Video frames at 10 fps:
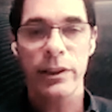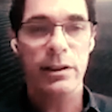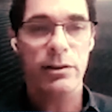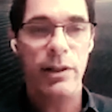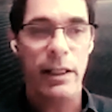As
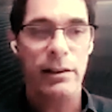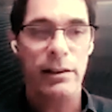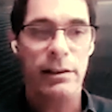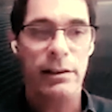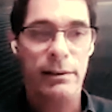
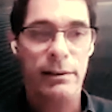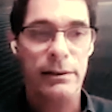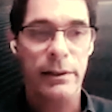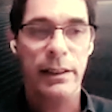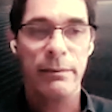branches
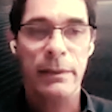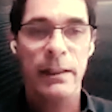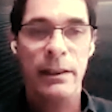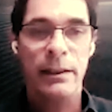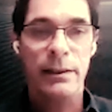are closed or
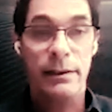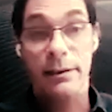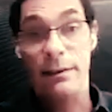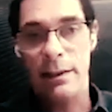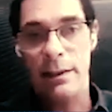
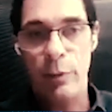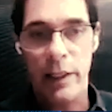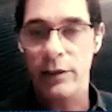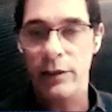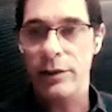partially
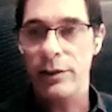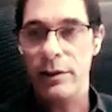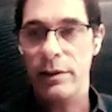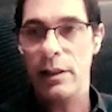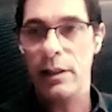closed here.
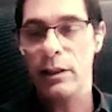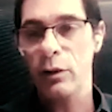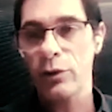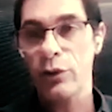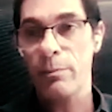
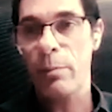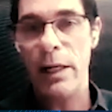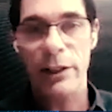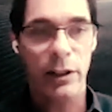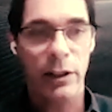
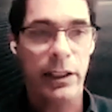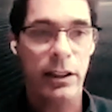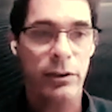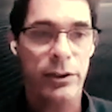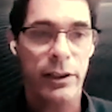What have been
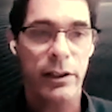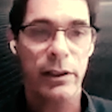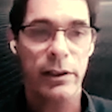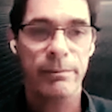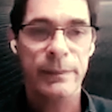the main
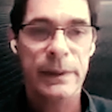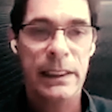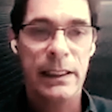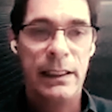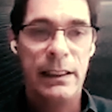challenges to
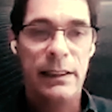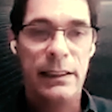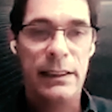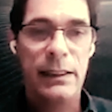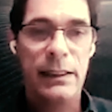
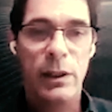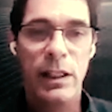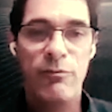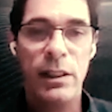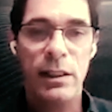operate large
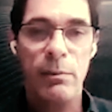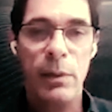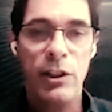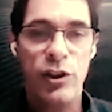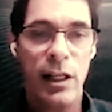call
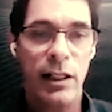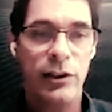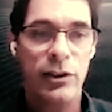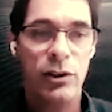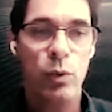center
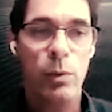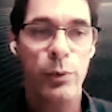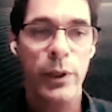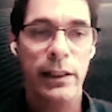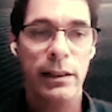operations in
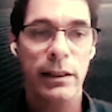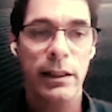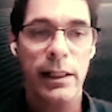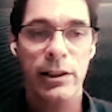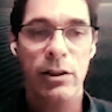this
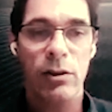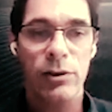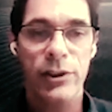environment?